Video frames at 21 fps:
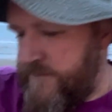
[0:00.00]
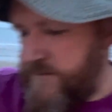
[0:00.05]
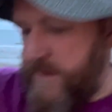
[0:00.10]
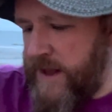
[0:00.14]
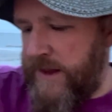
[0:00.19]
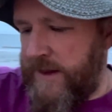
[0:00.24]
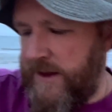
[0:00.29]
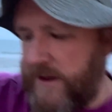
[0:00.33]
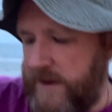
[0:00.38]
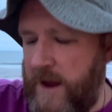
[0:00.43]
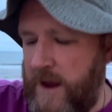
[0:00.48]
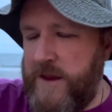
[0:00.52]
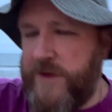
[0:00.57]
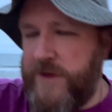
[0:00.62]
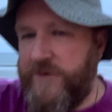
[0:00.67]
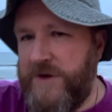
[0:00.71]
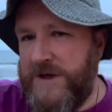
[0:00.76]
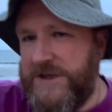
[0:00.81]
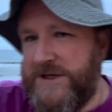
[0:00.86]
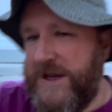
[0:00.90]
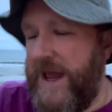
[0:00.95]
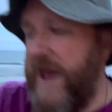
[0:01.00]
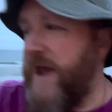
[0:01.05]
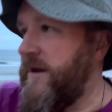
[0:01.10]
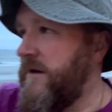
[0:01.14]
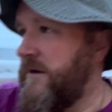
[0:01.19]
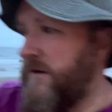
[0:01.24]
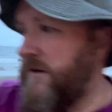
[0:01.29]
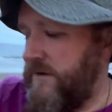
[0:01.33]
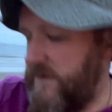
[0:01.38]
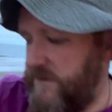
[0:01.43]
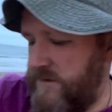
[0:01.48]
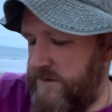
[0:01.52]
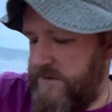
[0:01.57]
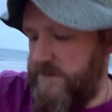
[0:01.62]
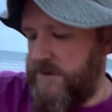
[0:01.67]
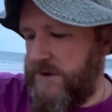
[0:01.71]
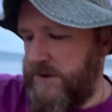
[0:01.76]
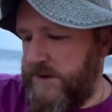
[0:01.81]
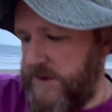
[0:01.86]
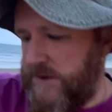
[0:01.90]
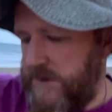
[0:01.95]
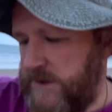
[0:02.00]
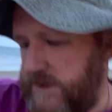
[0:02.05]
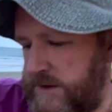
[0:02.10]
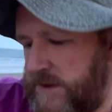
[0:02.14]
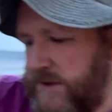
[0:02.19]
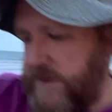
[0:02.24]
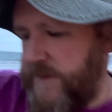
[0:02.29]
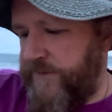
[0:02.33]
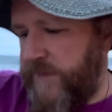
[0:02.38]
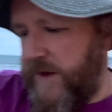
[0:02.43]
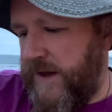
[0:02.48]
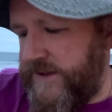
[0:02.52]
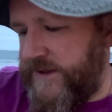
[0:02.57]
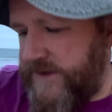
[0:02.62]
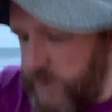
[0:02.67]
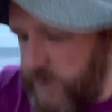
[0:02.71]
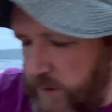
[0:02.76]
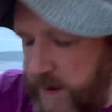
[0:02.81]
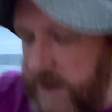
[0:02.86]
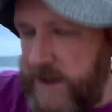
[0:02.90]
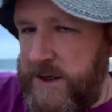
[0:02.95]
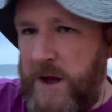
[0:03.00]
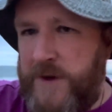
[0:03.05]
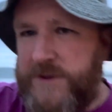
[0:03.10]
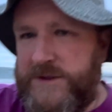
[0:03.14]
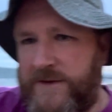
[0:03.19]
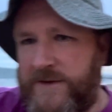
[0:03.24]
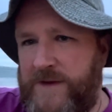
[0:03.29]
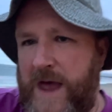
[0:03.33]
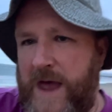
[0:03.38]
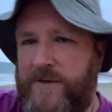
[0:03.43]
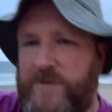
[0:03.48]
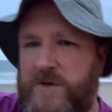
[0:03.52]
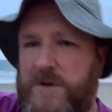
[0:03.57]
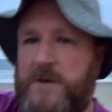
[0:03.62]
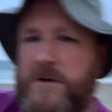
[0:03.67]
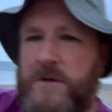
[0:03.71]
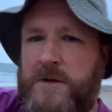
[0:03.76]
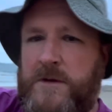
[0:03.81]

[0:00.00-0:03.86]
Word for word: Malachi 310 is the windows of heaven